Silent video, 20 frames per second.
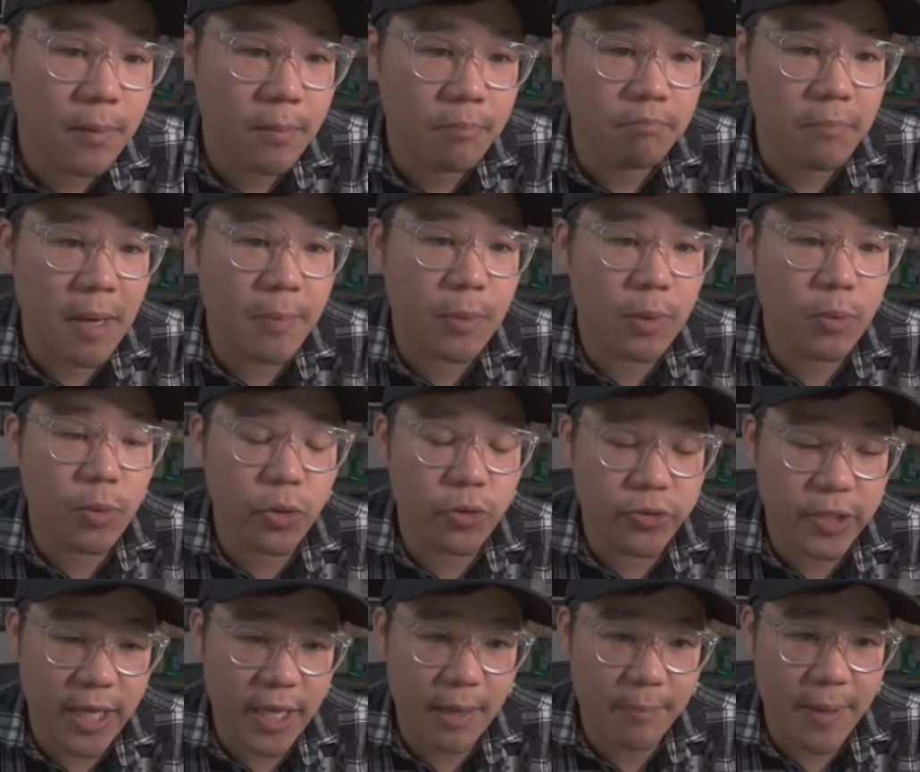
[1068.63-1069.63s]
memorable
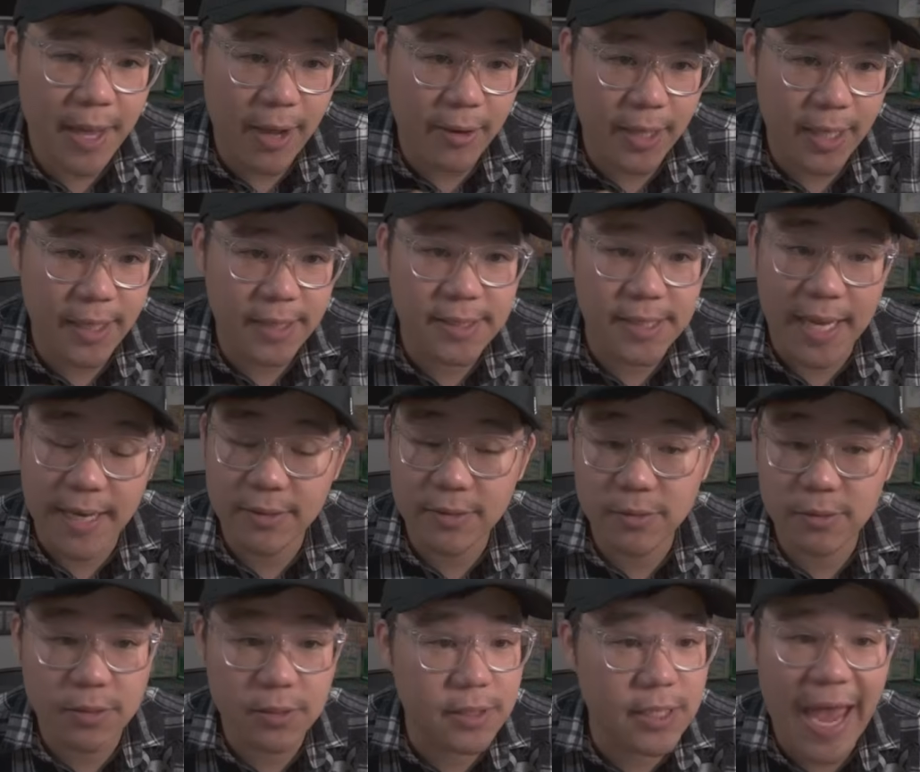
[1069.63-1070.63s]
thing about it, is that
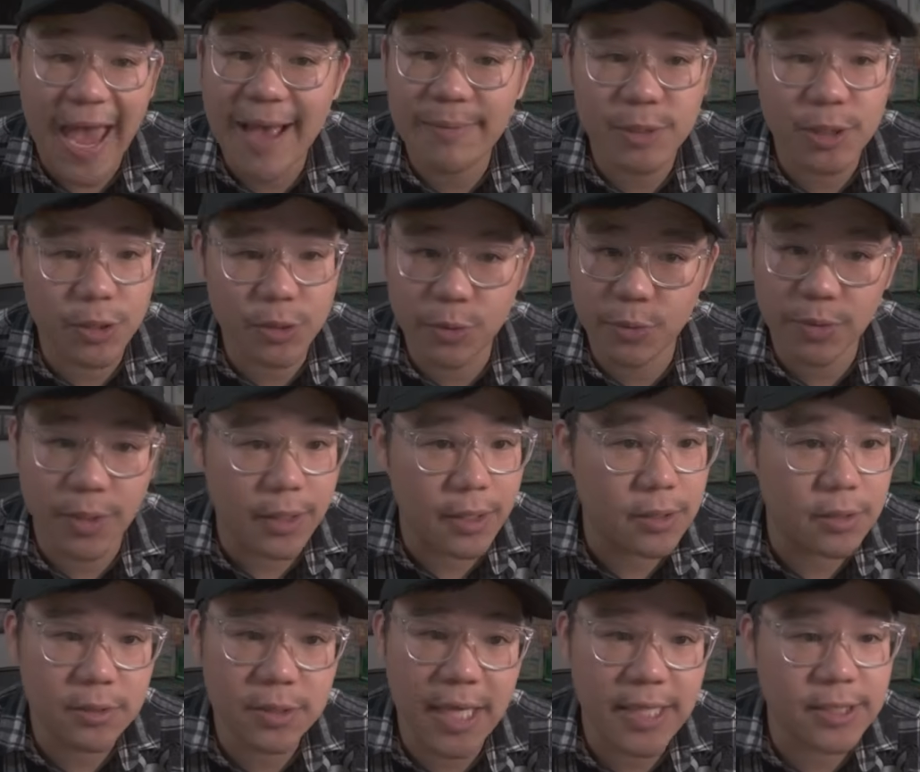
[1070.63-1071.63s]

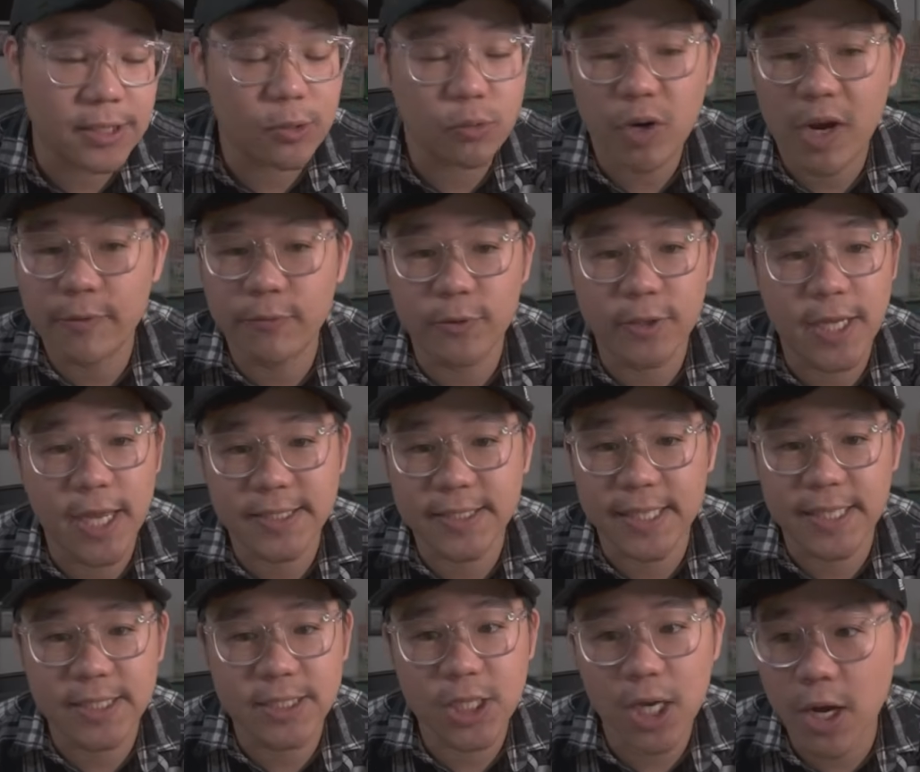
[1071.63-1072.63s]
absolutely, Destined Rival has
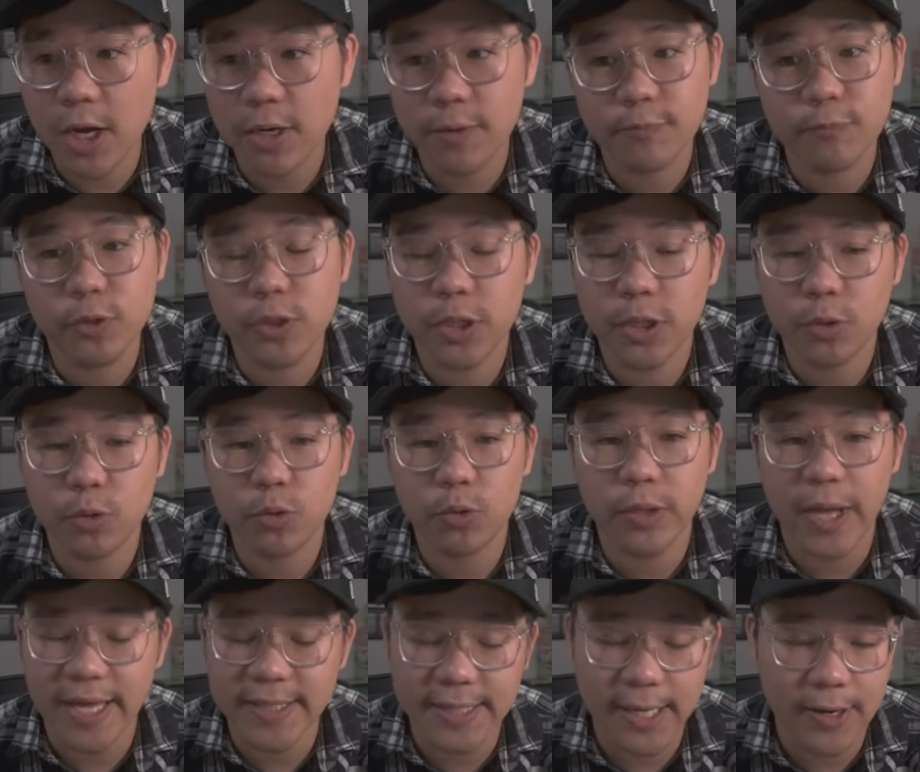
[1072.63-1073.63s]
a ton of really
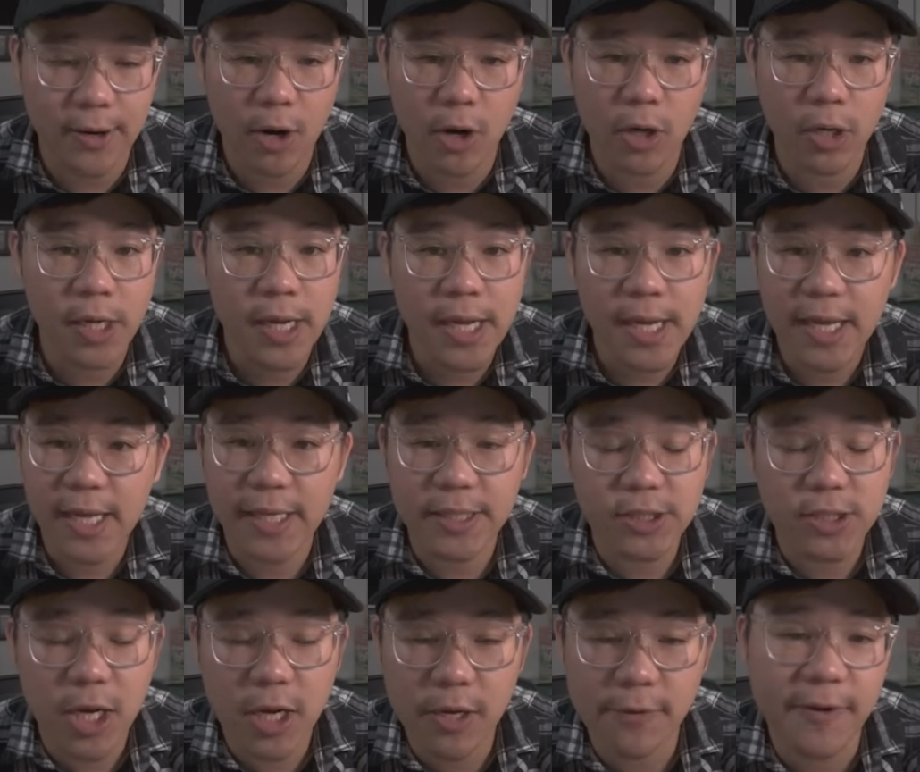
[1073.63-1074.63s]
cool SIR, a
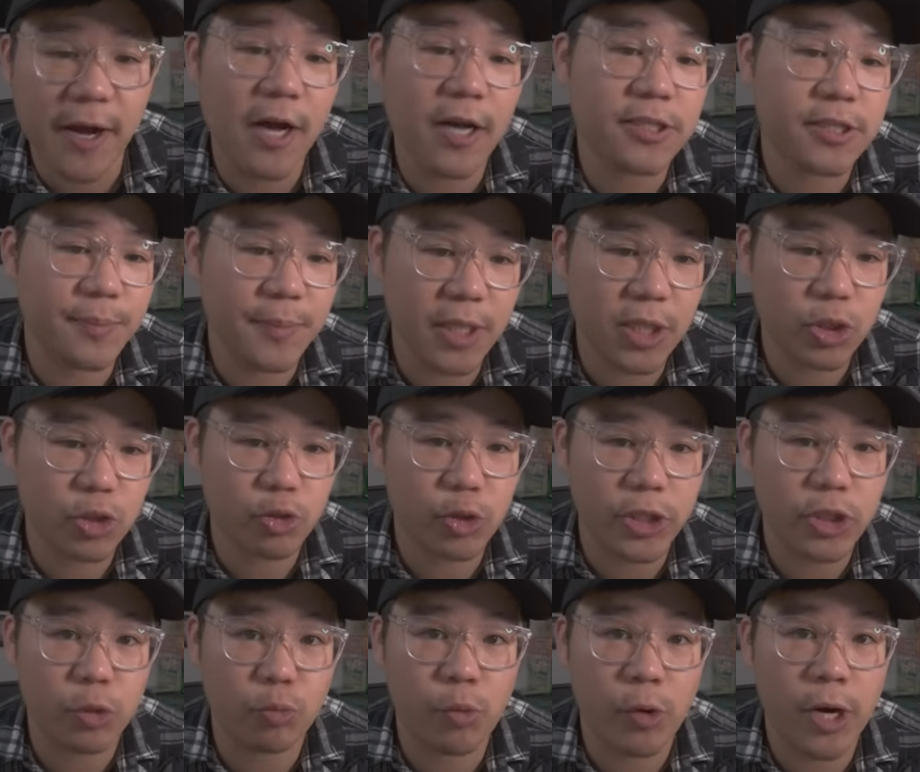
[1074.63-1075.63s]
ton of awesome
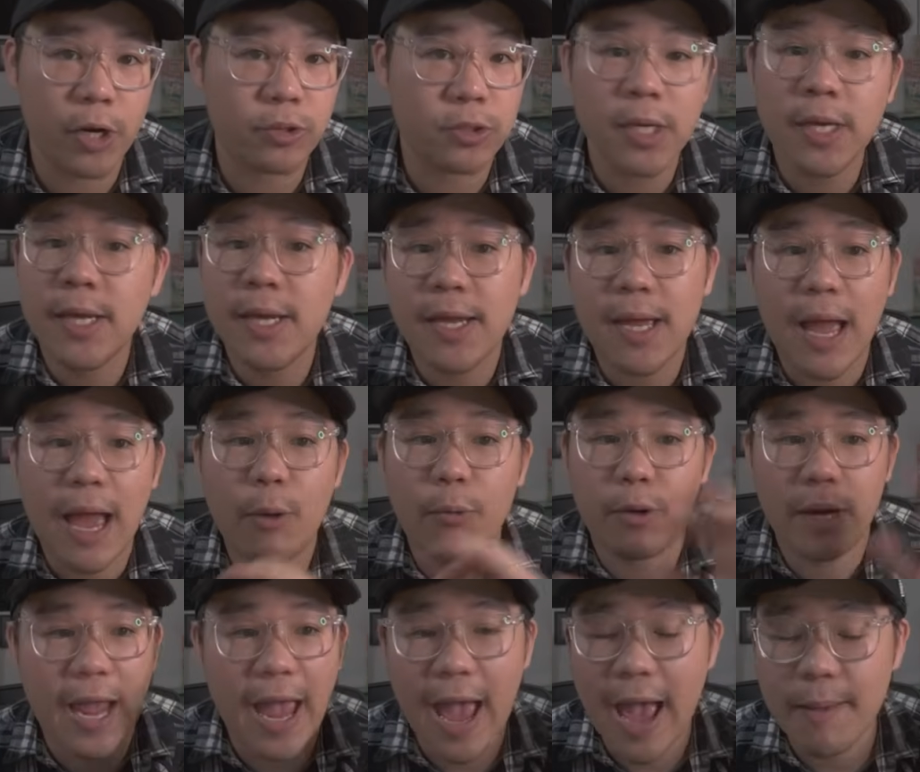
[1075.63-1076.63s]
illustration rares. I
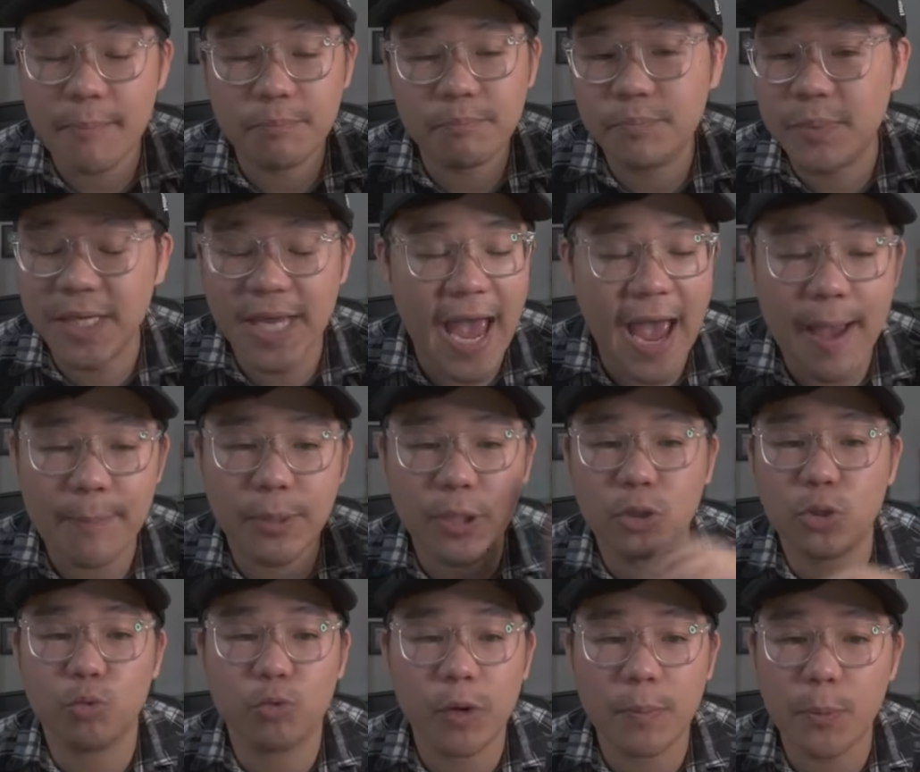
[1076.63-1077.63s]
would be happy
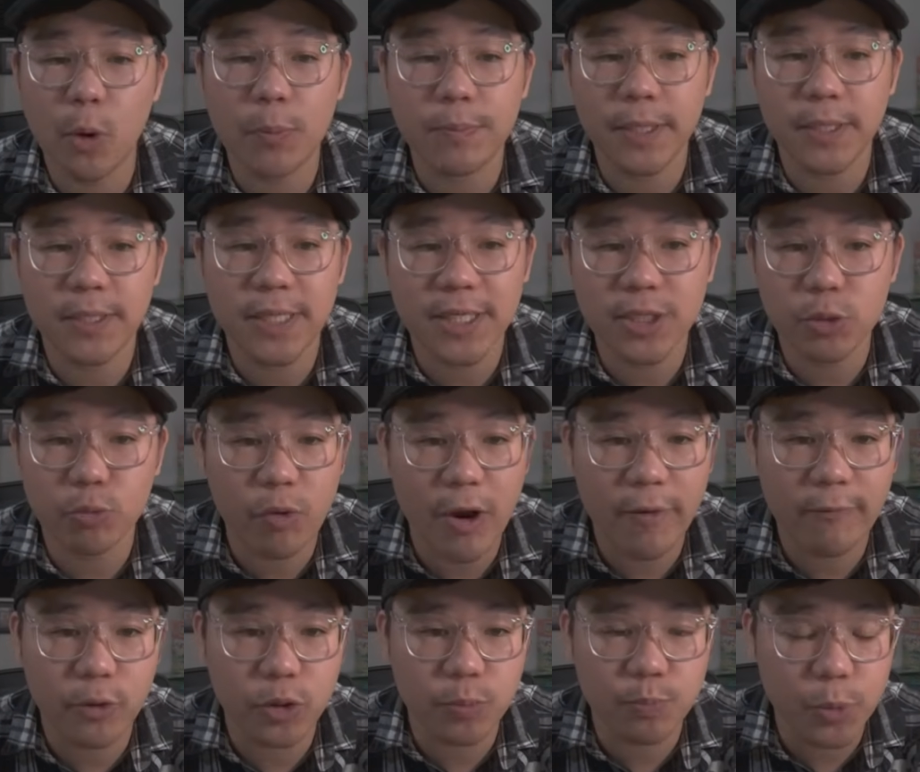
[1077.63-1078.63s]
to rip open Destined
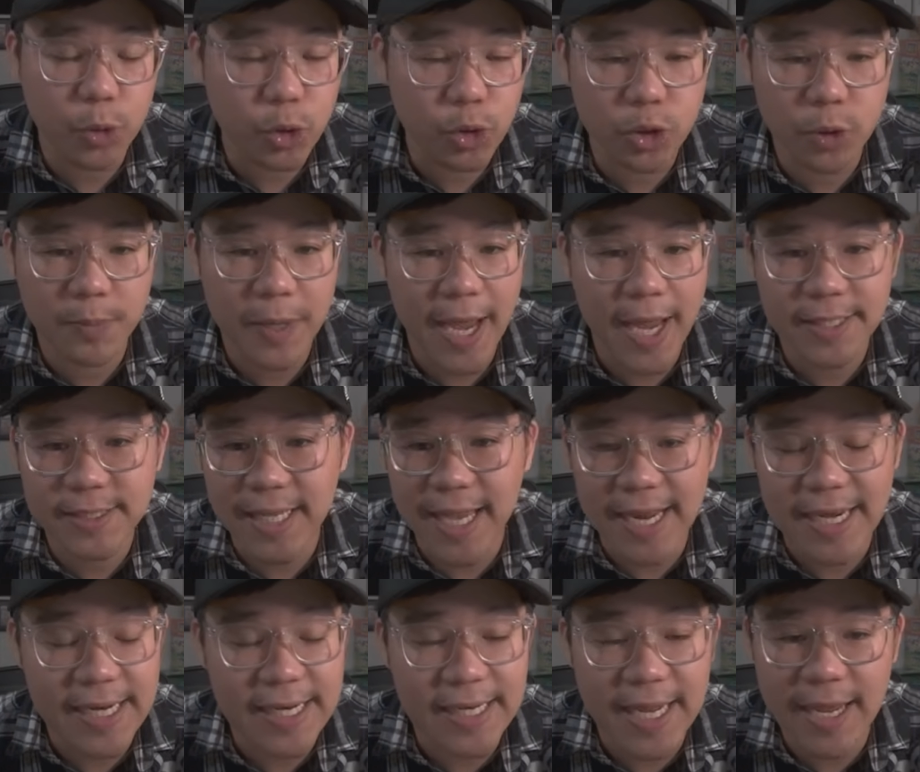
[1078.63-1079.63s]
Rivals booster packs
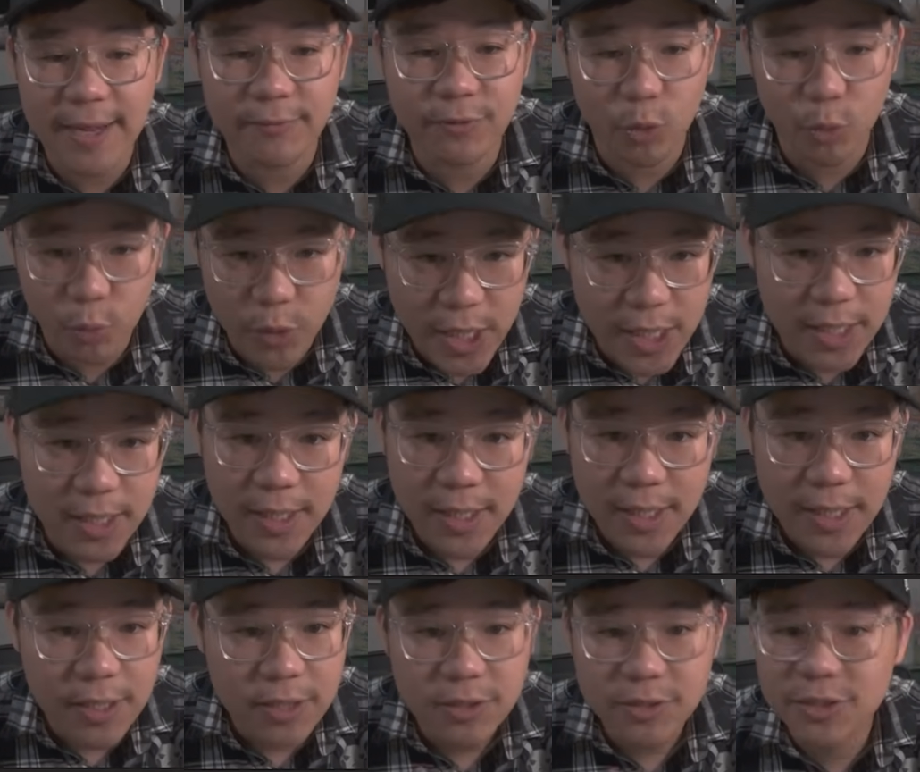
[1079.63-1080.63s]
any day of the week.
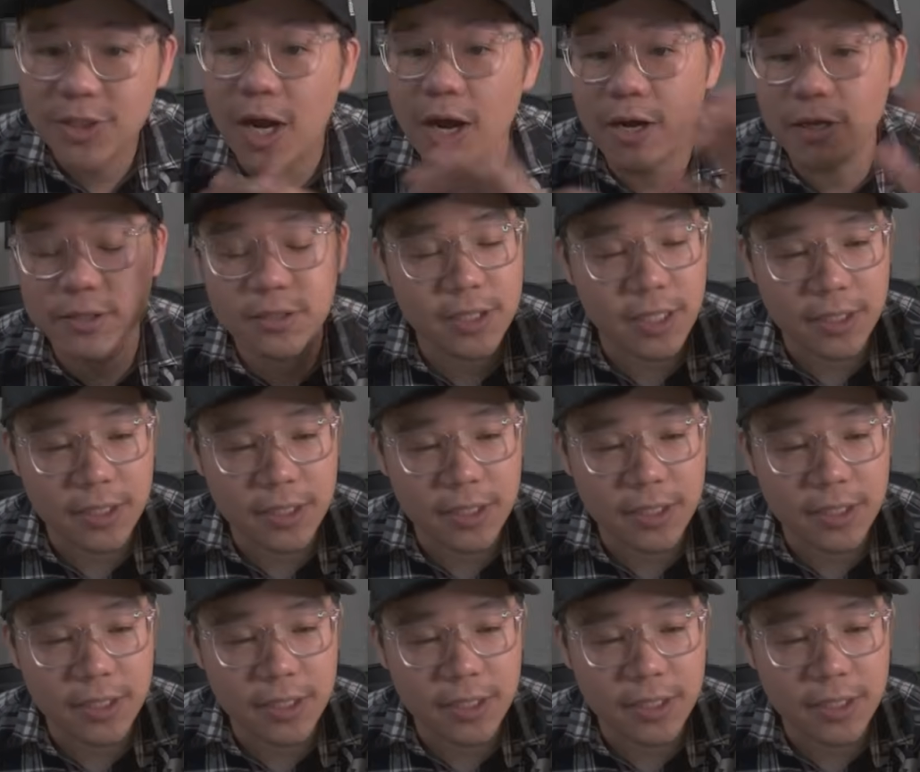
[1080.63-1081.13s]
Tons